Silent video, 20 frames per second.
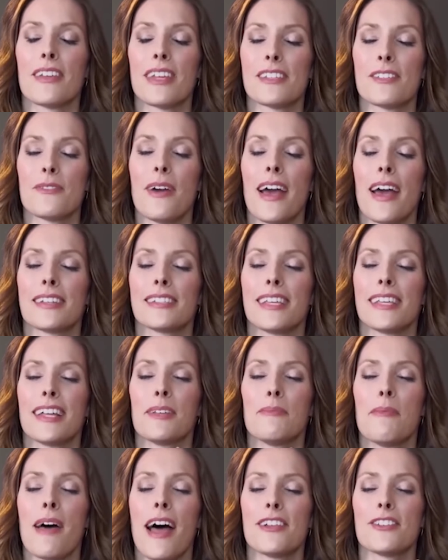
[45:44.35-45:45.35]
And as you
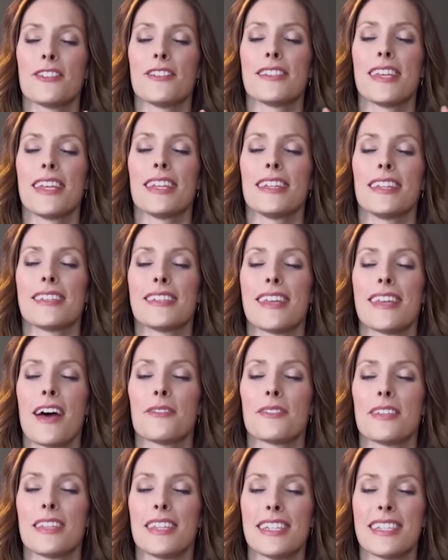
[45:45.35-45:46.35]
exhale, imagine sending this
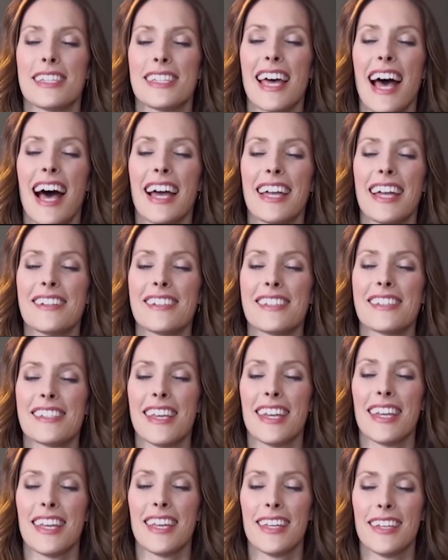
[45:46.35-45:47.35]
out to the entire
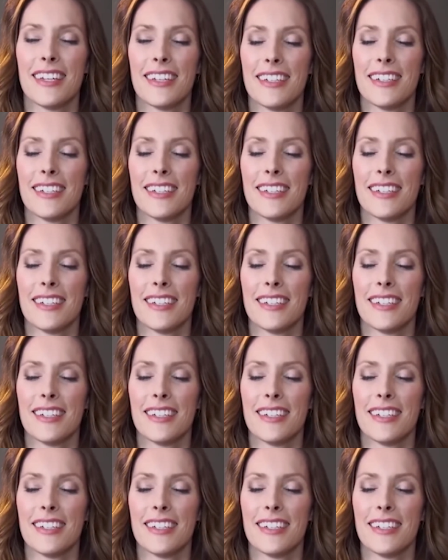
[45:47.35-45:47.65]
city.